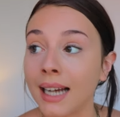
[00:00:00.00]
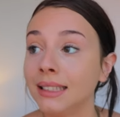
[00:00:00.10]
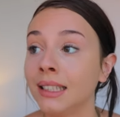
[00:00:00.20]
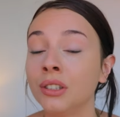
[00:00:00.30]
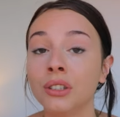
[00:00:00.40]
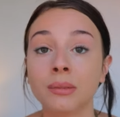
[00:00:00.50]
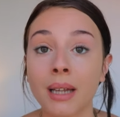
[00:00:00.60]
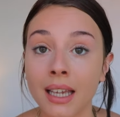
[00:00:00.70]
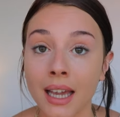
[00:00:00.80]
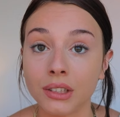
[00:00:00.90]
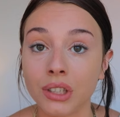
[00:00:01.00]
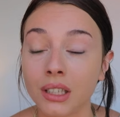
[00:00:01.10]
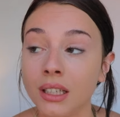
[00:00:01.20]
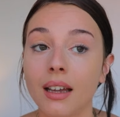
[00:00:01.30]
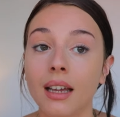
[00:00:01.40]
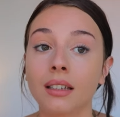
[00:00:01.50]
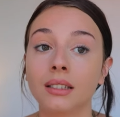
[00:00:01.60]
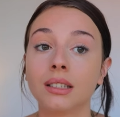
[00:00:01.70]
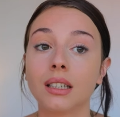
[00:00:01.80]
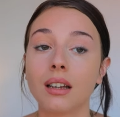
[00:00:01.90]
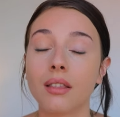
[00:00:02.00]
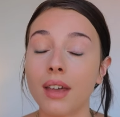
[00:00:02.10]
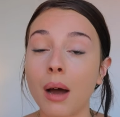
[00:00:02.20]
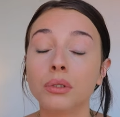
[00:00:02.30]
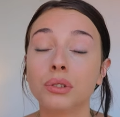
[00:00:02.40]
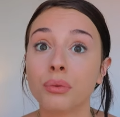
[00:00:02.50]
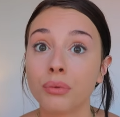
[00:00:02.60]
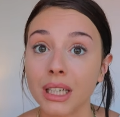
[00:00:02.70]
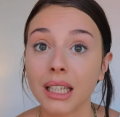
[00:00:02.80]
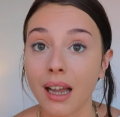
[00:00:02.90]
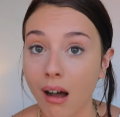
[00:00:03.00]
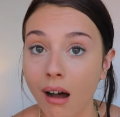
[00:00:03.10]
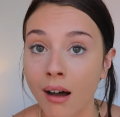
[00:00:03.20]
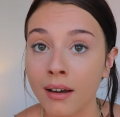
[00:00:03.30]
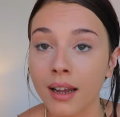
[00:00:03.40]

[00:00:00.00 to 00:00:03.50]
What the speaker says: I didn't use medication and that was really hard.